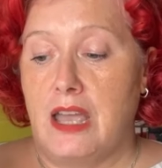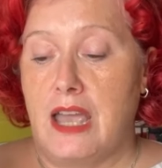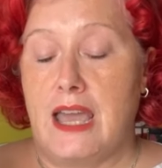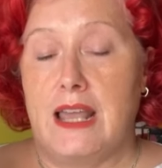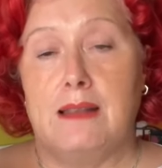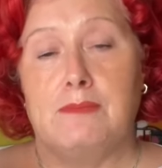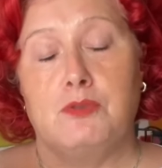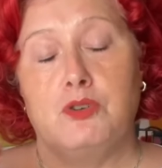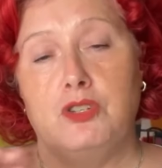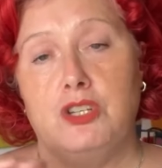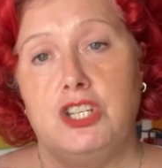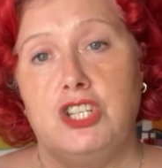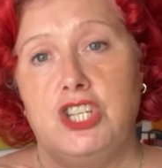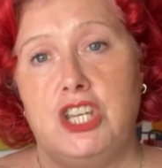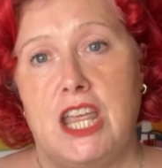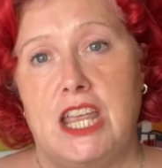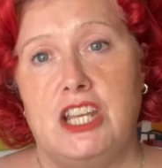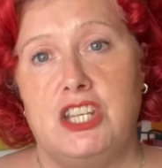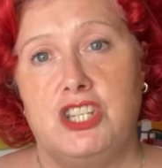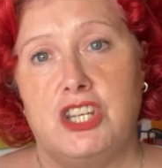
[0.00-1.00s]
and I'm going to
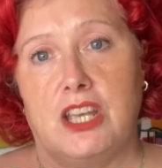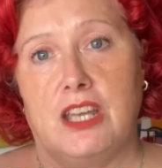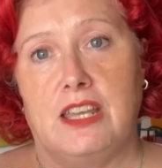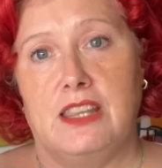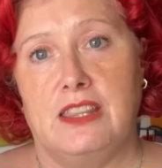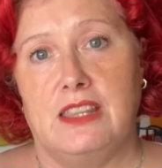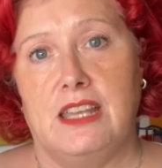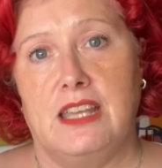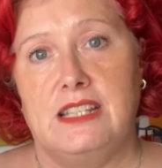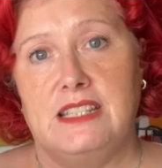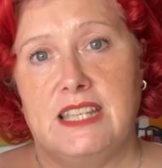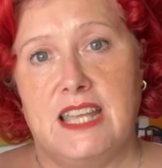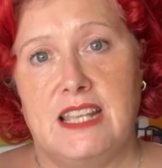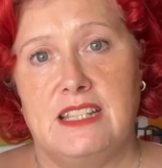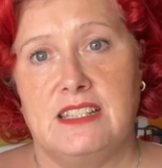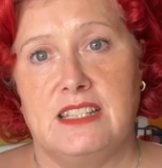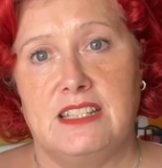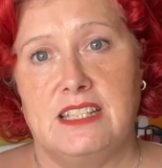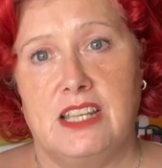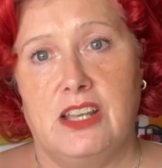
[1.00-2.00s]
change the
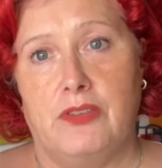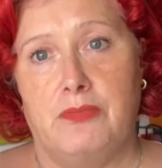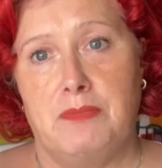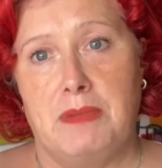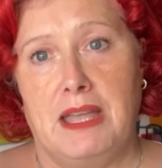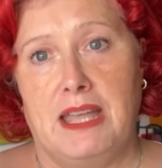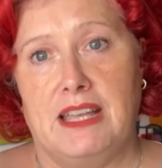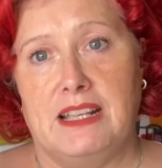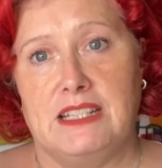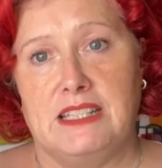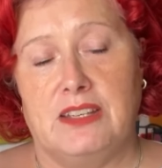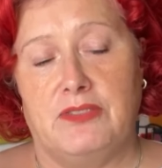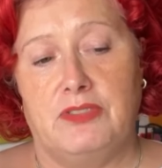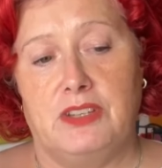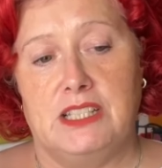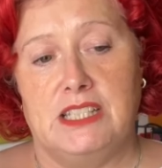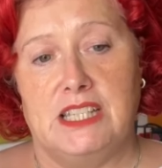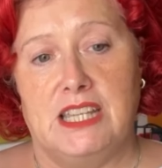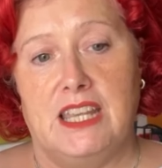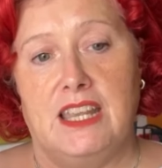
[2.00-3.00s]
intensity of my
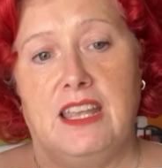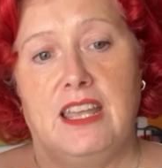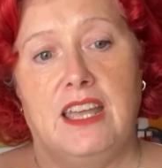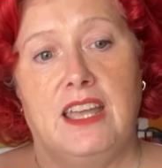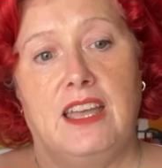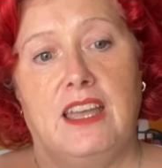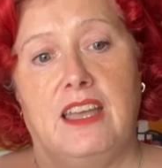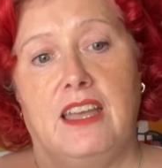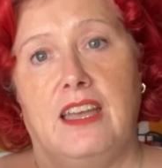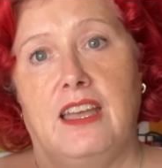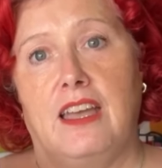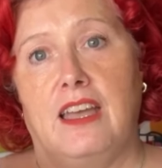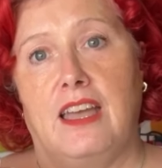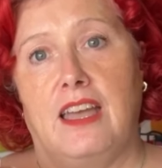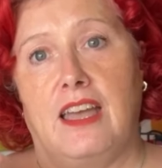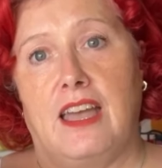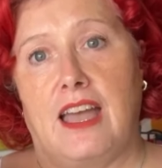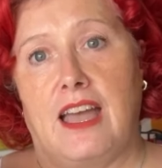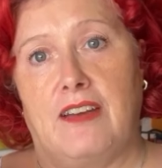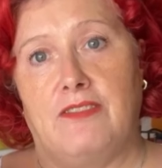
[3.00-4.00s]
activity
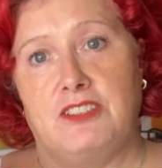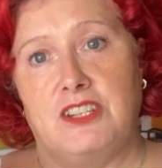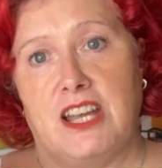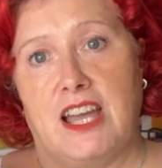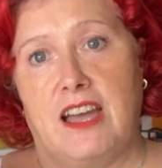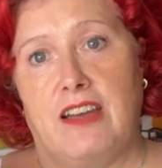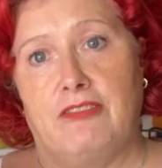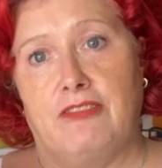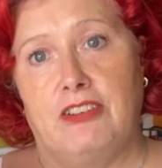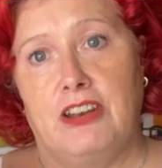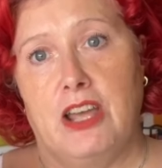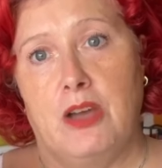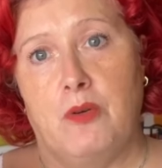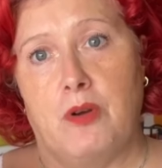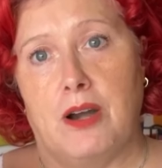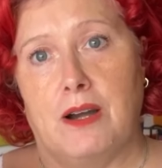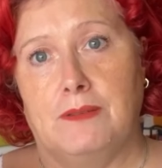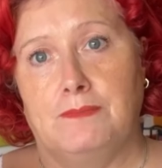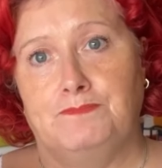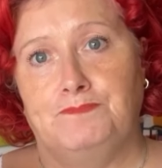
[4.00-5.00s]
after half an
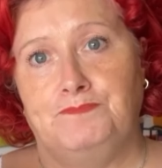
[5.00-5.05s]
hour